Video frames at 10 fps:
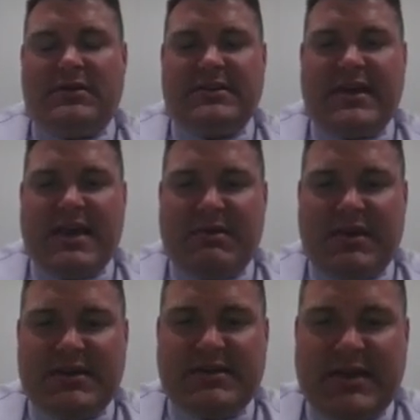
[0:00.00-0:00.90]
Cammy
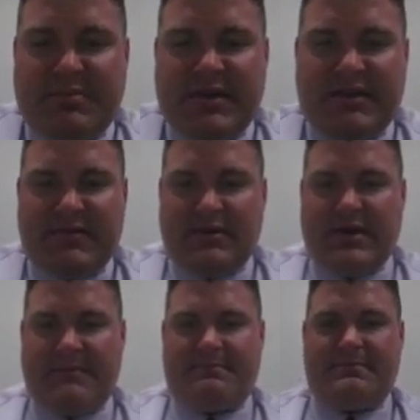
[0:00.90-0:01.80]
that's not behaving.
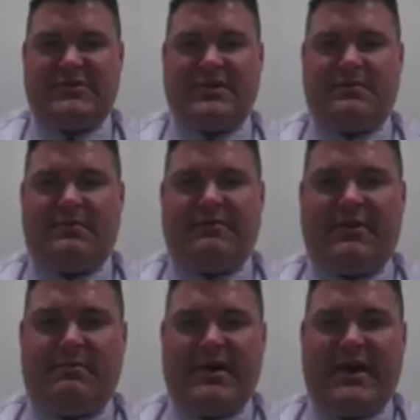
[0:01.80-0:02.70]
Okay, so if you
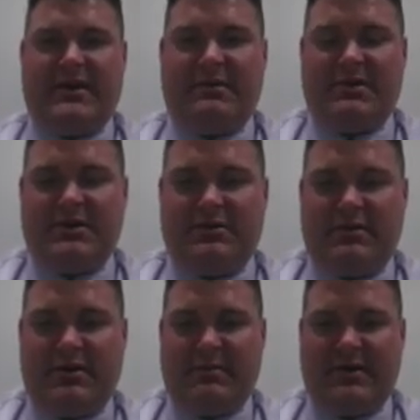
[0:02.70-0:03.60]
don't mind, I'm going to do a
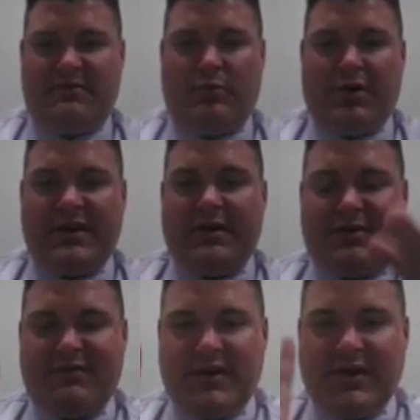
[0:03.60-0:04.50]
little bit of work here on
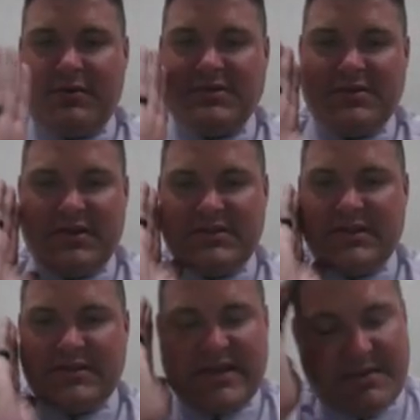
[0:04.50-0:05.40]
the video so you can see
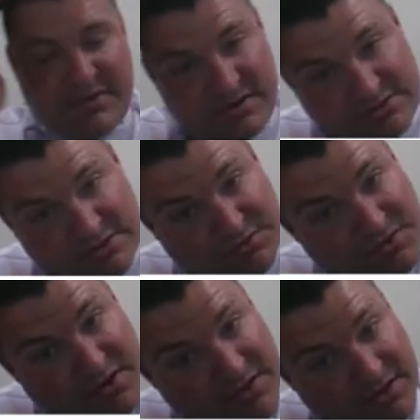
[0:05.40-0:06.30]
this happen. So I don't have to
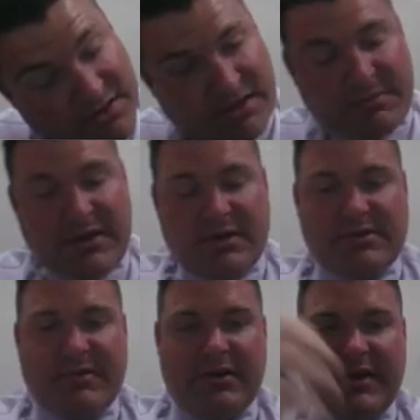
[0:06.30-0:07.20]
rewrite anything because
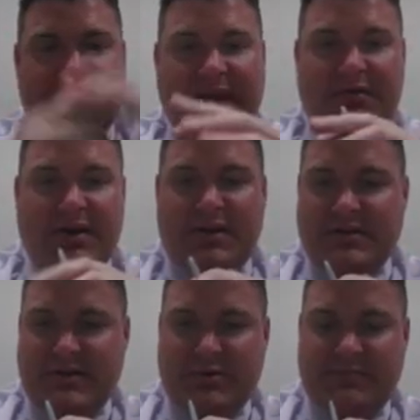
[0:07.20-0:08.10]
apparently I can't write
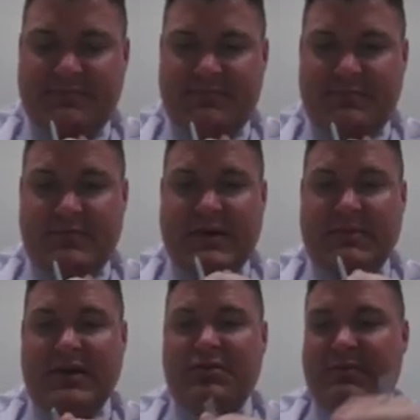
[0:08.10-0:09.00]
things anymore. I'm going
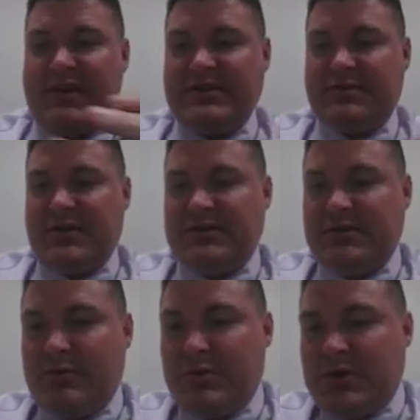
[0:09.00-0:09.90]
to get 3 minus 3.
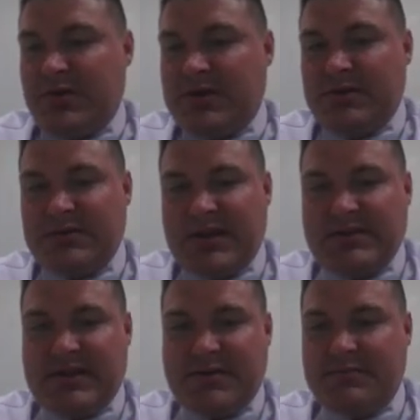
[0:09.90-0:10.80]
So do you agree that those
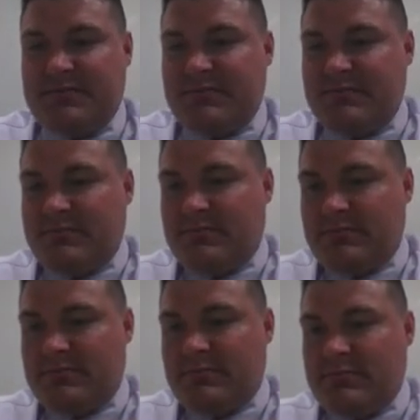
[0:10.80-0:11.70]
cancel out?
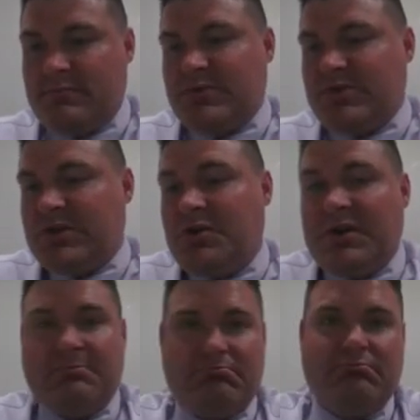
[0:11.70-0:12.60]
Just
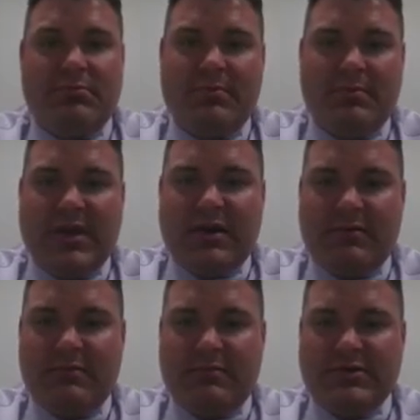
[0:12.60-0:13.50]
agree. Okay,
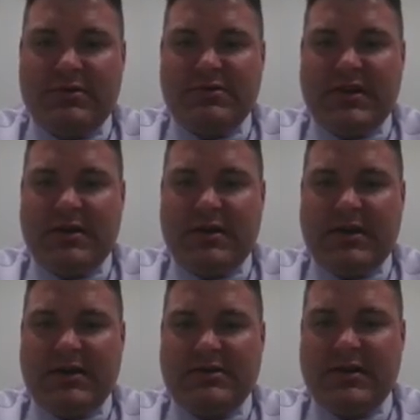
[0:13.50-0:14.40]
so those
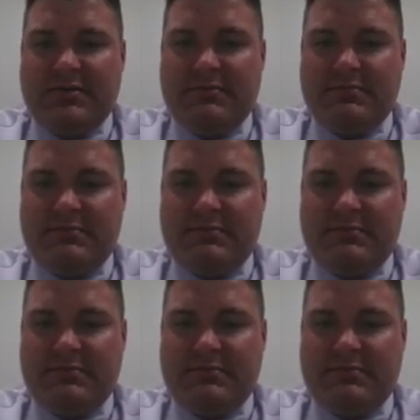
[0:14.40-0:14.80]
cancel out.